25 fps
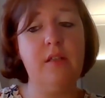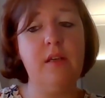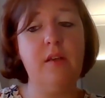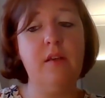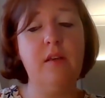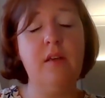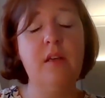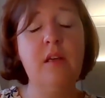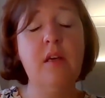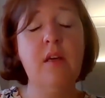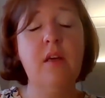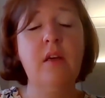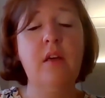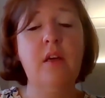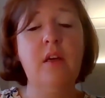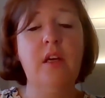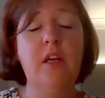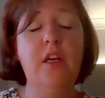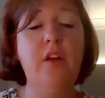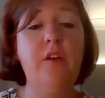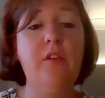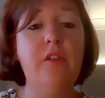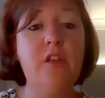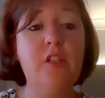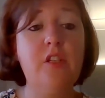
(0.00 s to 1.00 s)
And,
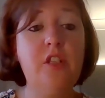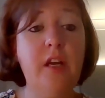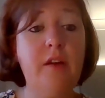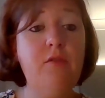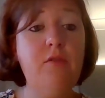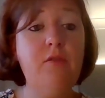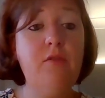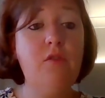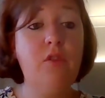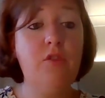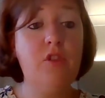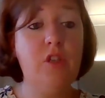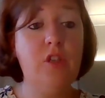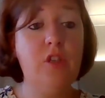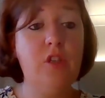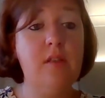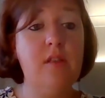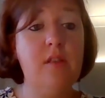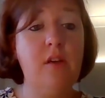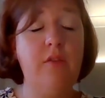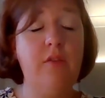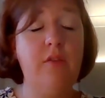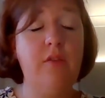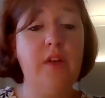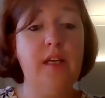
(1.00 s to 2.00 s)
you know, the general
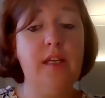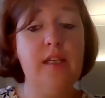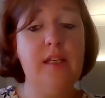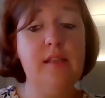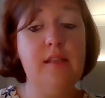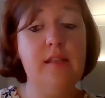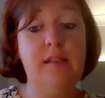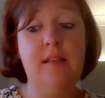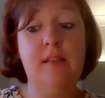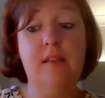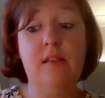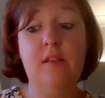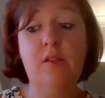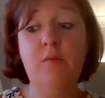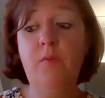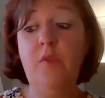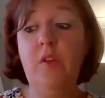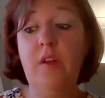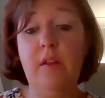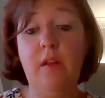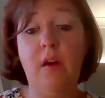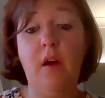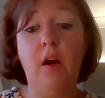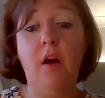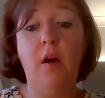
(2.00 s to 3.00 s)
gist of it is it's
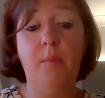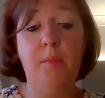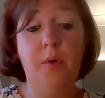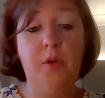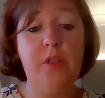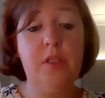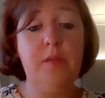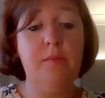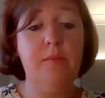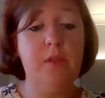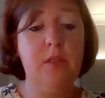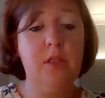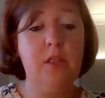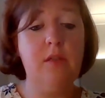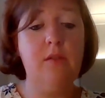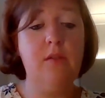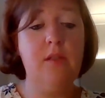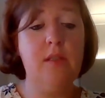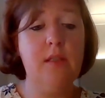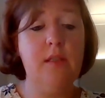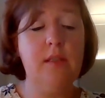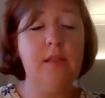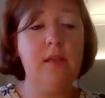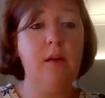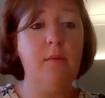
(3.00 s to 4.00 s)
something that our body
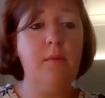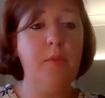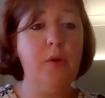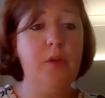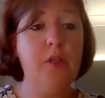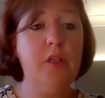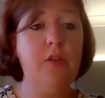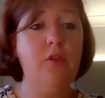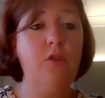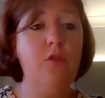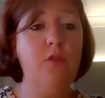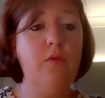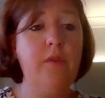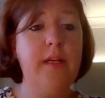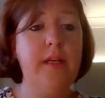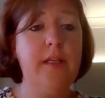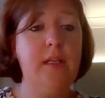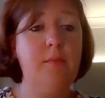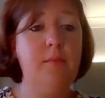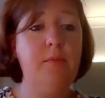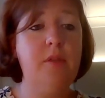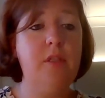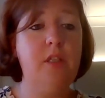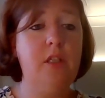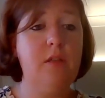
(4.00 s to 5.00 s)
produces. Our body
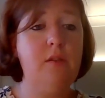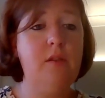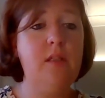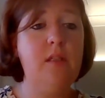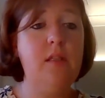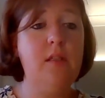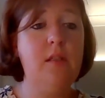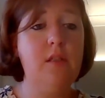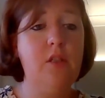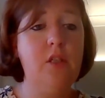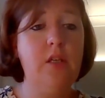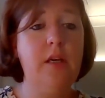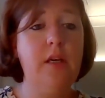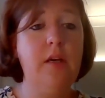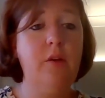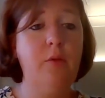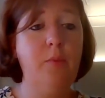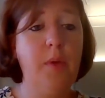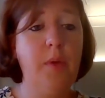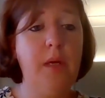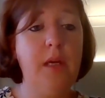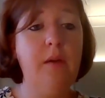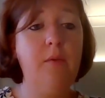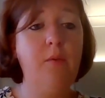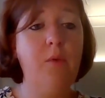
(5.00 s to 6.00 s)
already produces
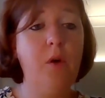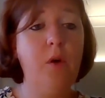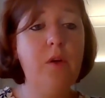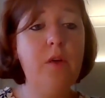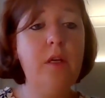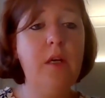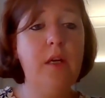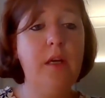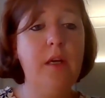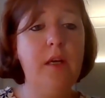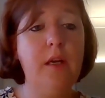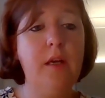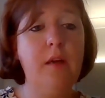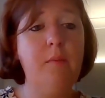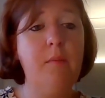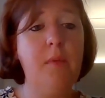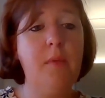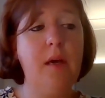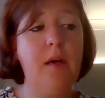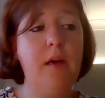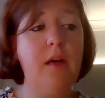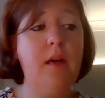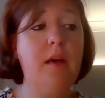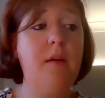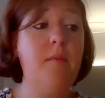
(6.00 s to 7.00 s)
GLP-1,
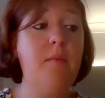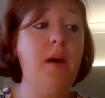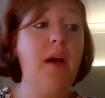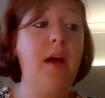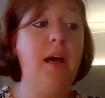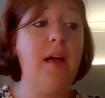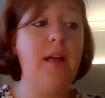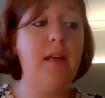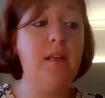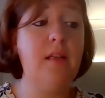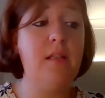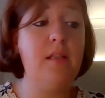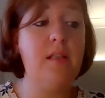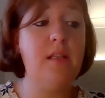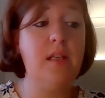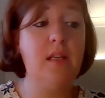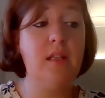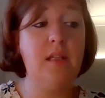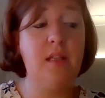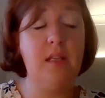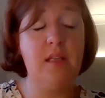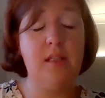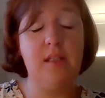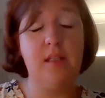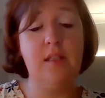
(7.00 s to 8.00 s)
and
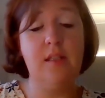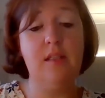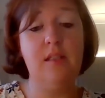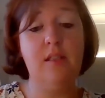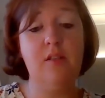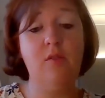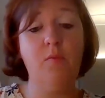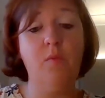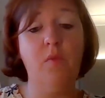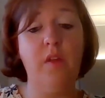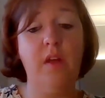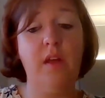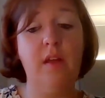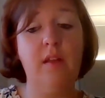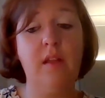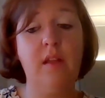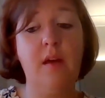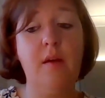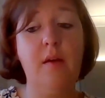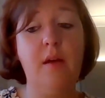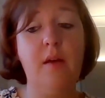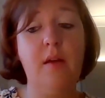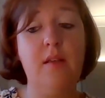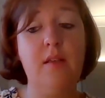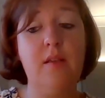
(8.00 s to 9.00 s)
this is something
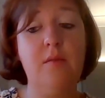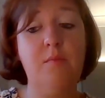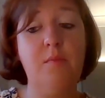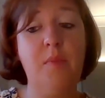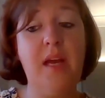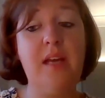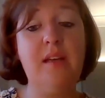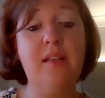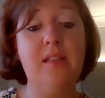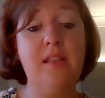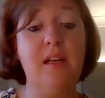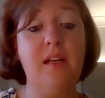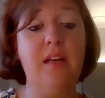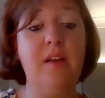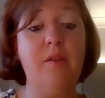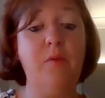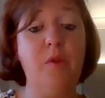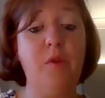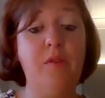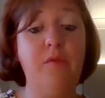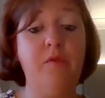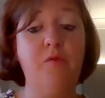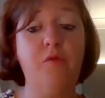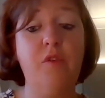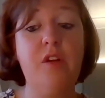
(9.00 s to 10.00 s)
that basically
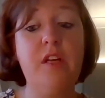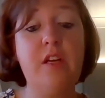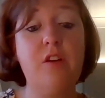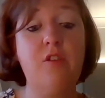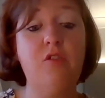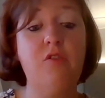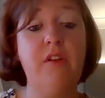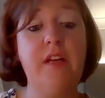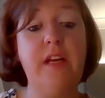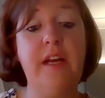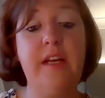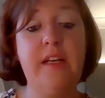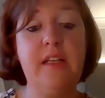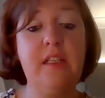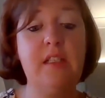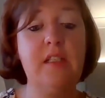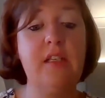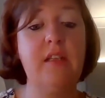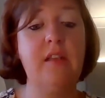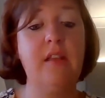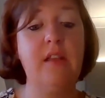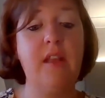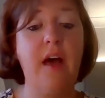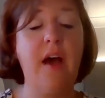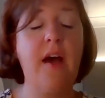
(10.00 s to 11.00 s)
we've
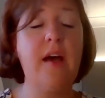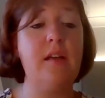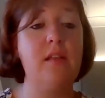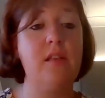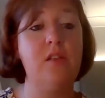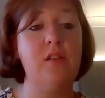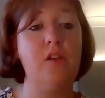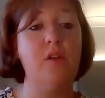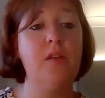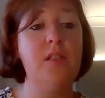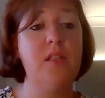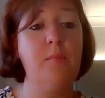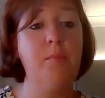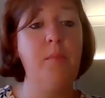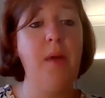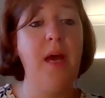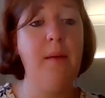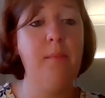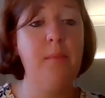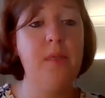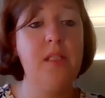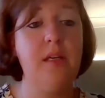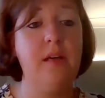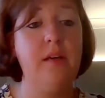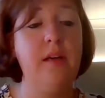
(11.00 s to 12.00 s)
recreated that. So it's a
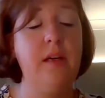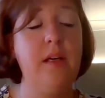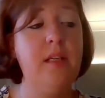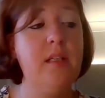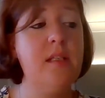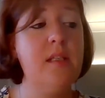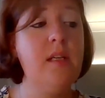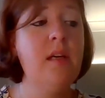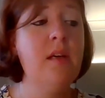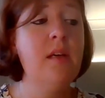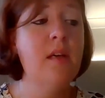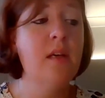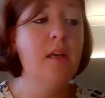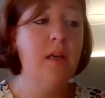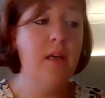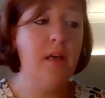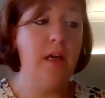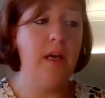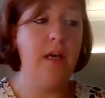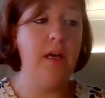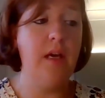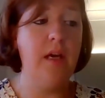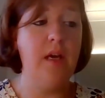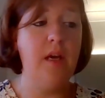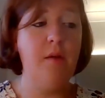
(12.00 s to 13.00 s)
peptide,
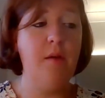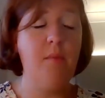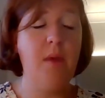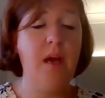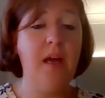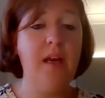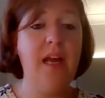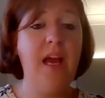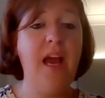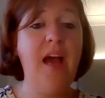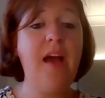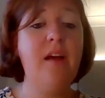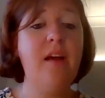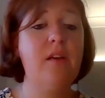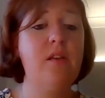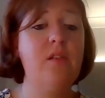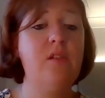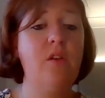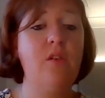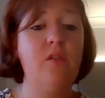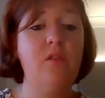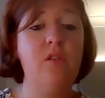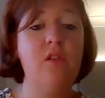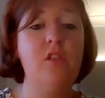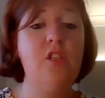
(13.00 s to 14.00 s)
and it acts
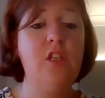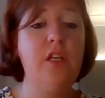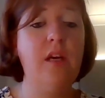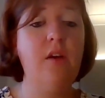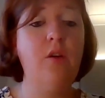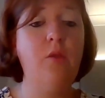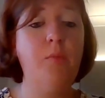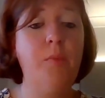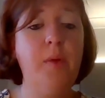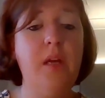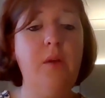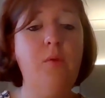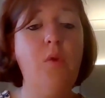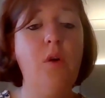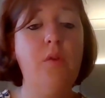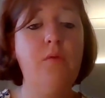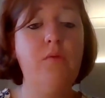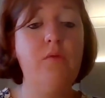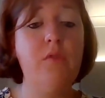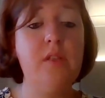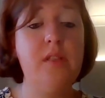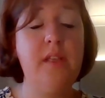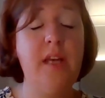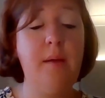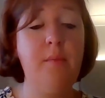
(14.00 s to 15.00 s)
on the GLP-1
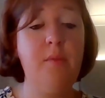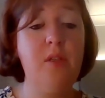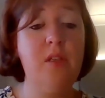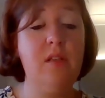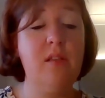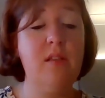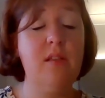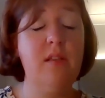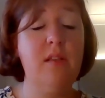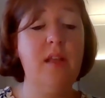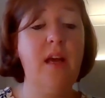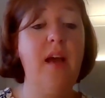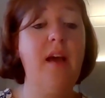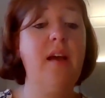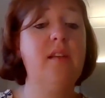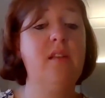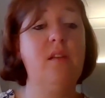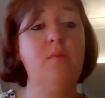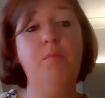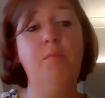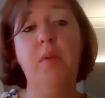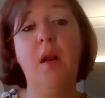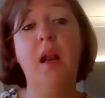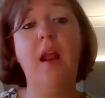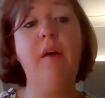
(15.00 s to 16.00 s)
receptors, and that has a
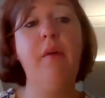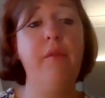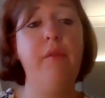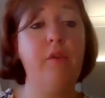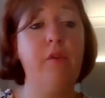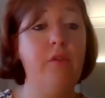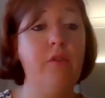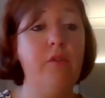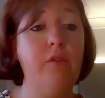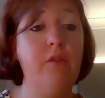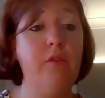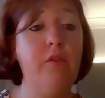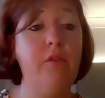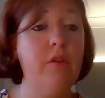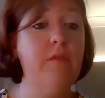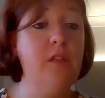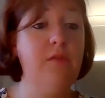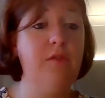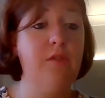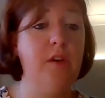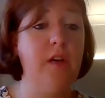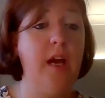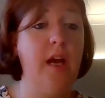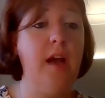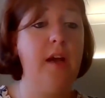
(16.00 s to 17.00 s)
plethora of
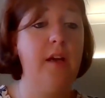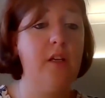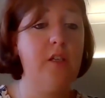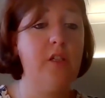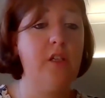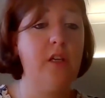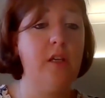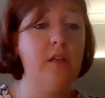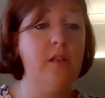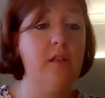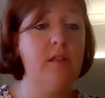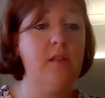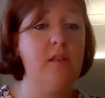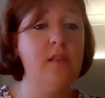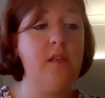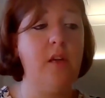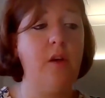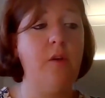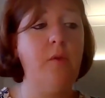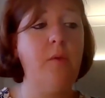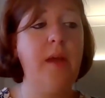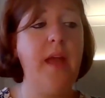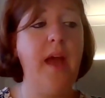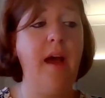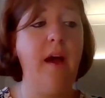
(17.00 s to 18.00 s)
different
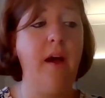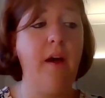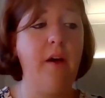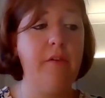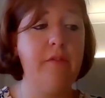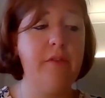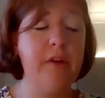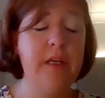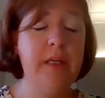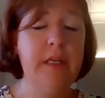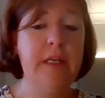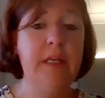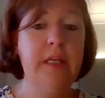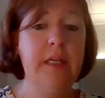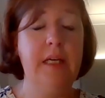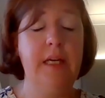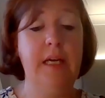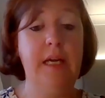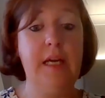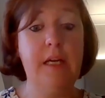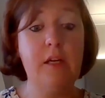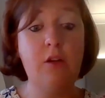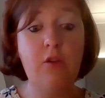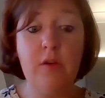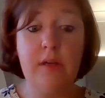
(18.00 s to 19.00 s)
actions. So we have
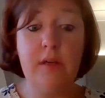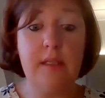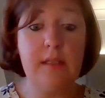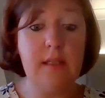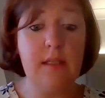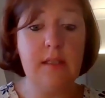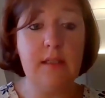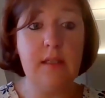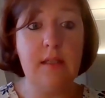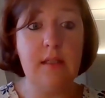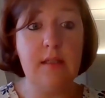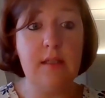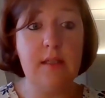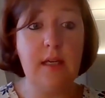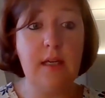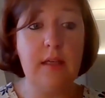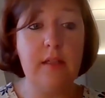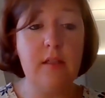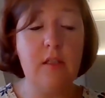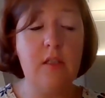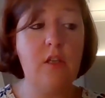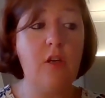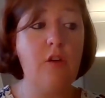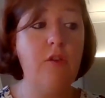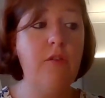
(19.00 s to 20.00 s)
it increases
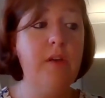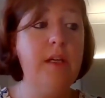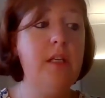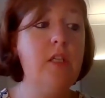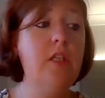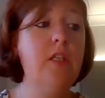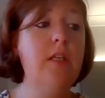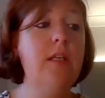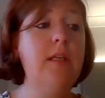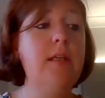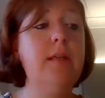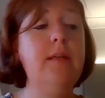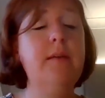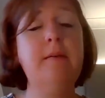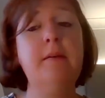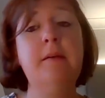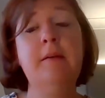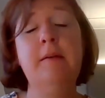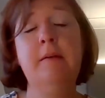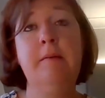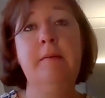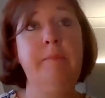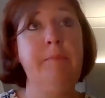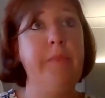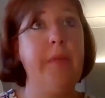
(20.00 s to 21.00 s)
insulin secretion,
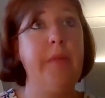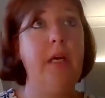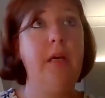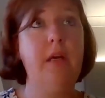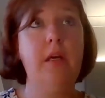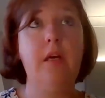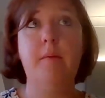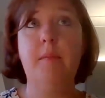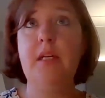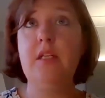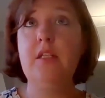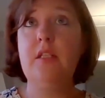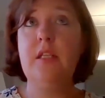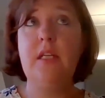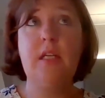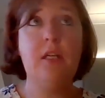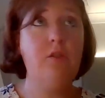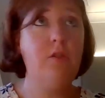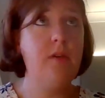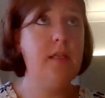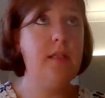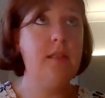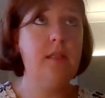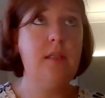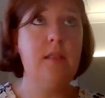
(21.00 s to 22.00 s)
it
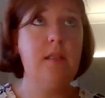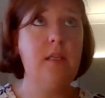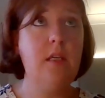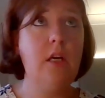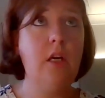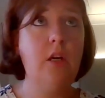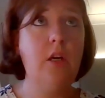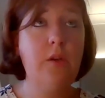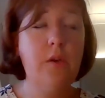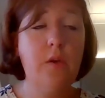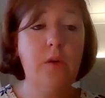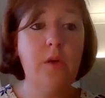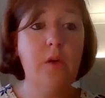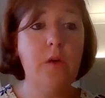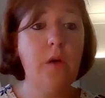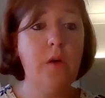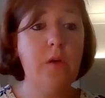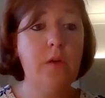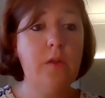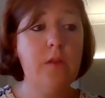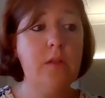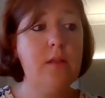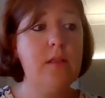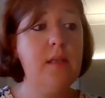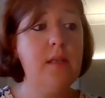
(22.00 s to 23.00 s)
decreases your
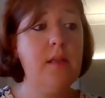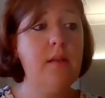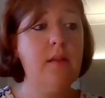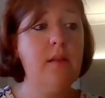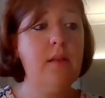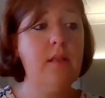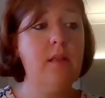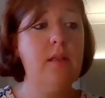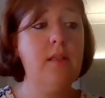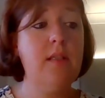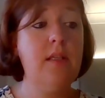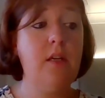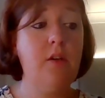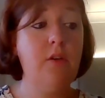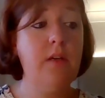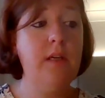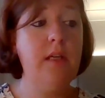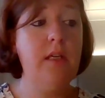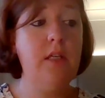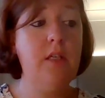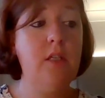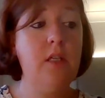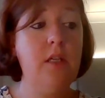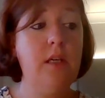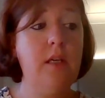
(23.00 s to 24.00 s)
glucagon
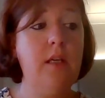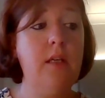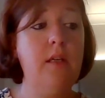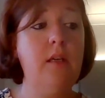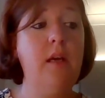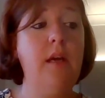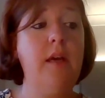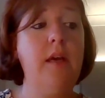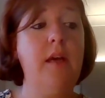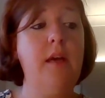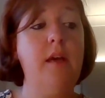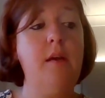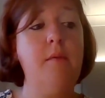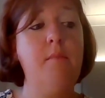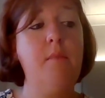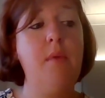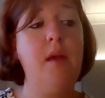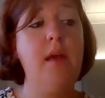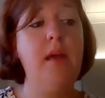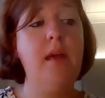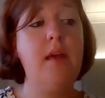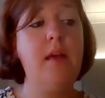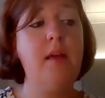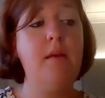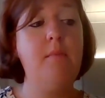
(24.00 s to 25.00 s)
secretion,
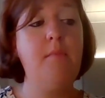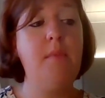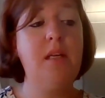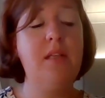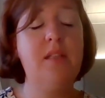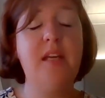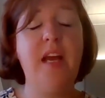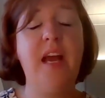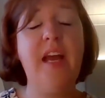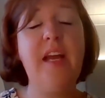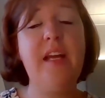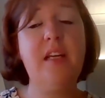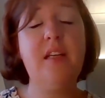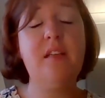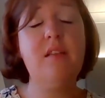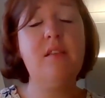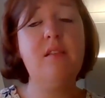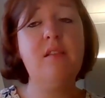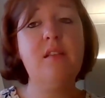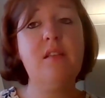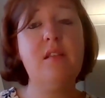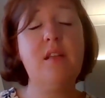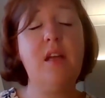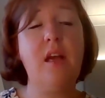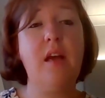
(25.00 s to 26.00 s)
it
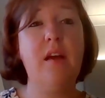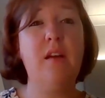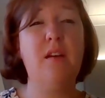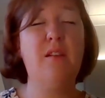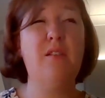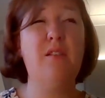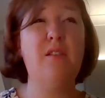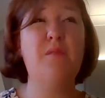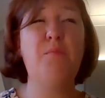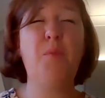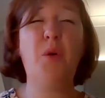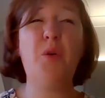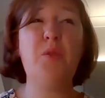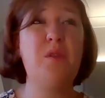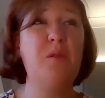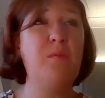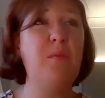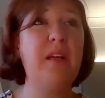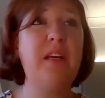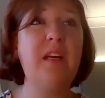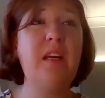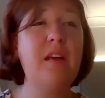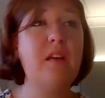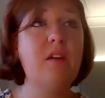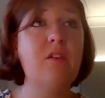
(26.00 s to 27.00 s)
maintains and
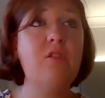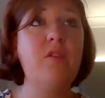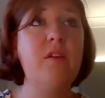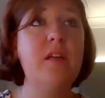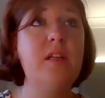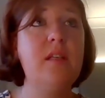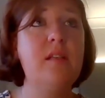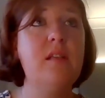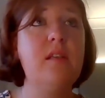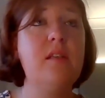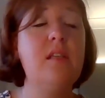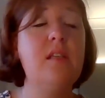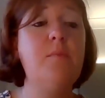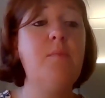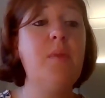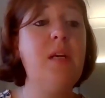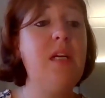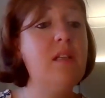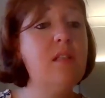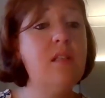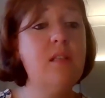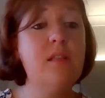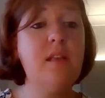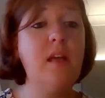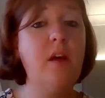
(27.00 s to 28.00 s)
possibly increases your
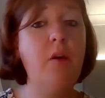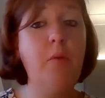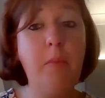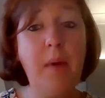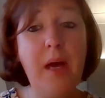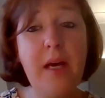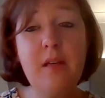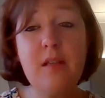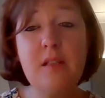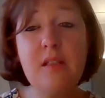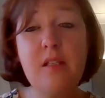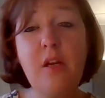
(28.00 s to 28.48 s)
beta cell mass.